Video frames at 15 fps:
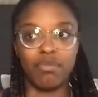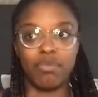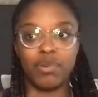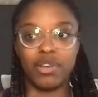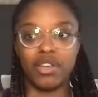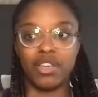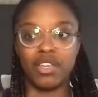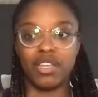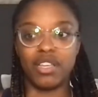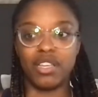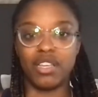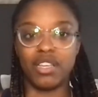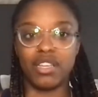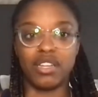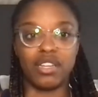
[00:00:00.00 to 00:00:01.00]
but
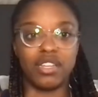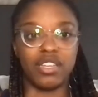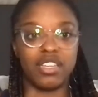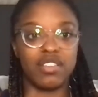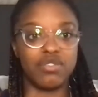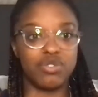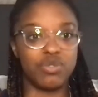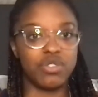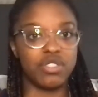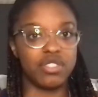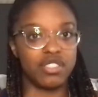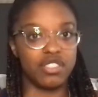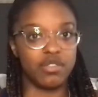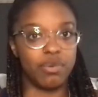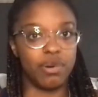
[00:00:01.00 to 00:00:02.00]
it gives you a
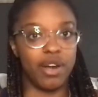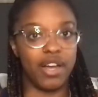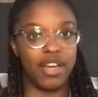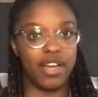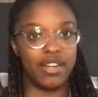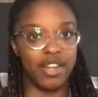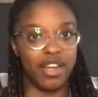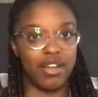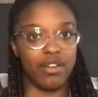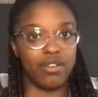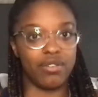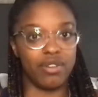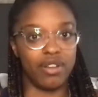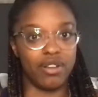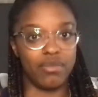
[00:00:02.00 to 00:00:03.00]
sense of pride now
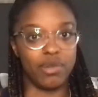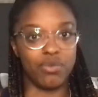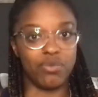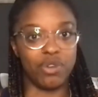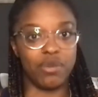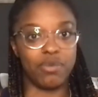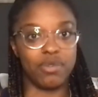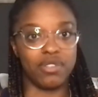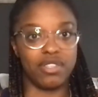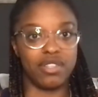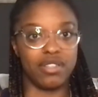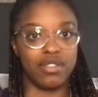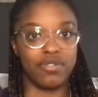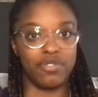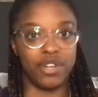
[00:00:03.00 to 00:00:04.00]
in
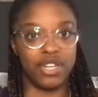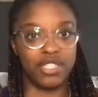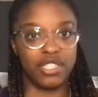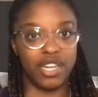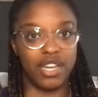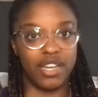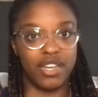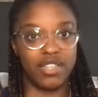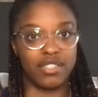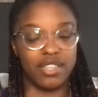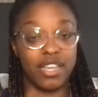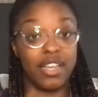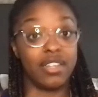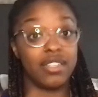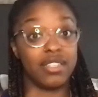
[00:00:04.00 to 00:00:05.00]
representing the franchise
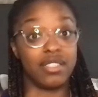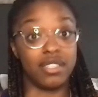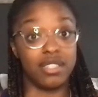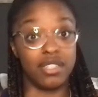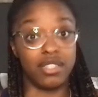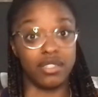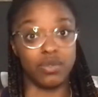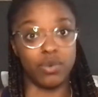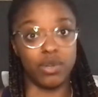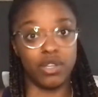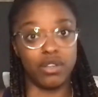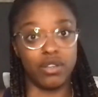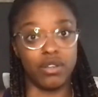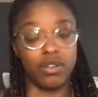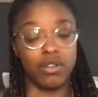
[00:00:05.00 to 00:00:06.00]
and the city as
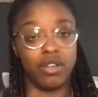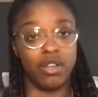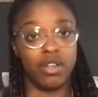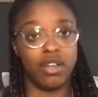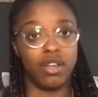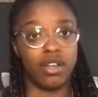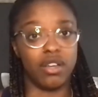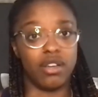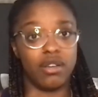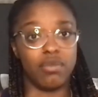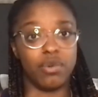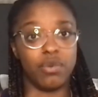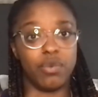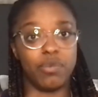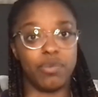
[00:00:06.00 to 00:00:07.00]
well.
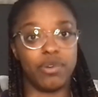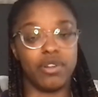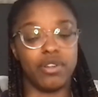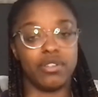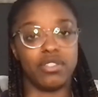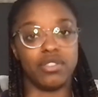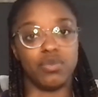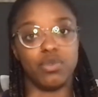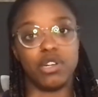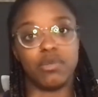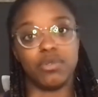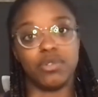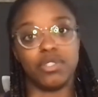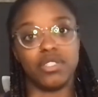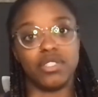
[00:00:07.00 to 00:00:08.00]
When we put on these
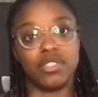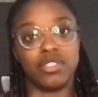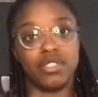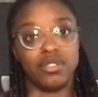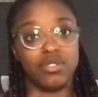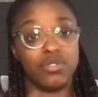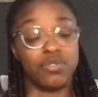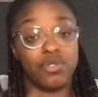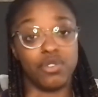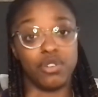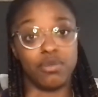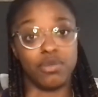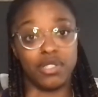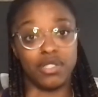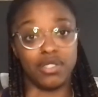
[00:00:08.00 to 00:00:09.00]
Rebel Edition
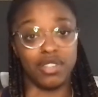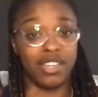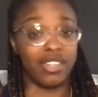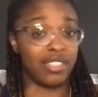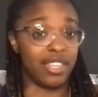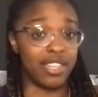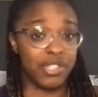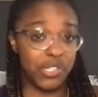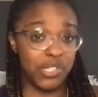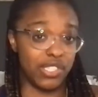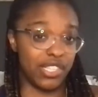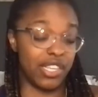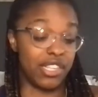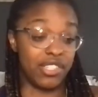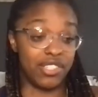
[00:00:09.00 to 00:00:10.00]
uniforms, and like Asia
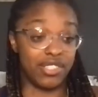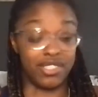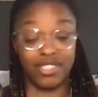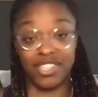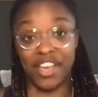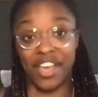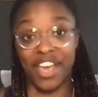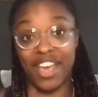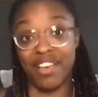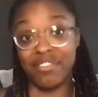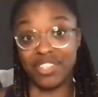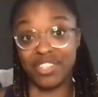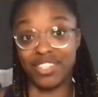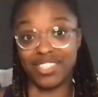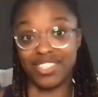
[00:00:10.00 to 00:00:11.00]
said, just to have
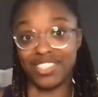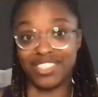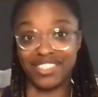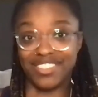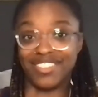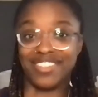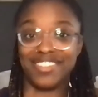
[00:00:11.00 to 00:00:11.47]
an edition,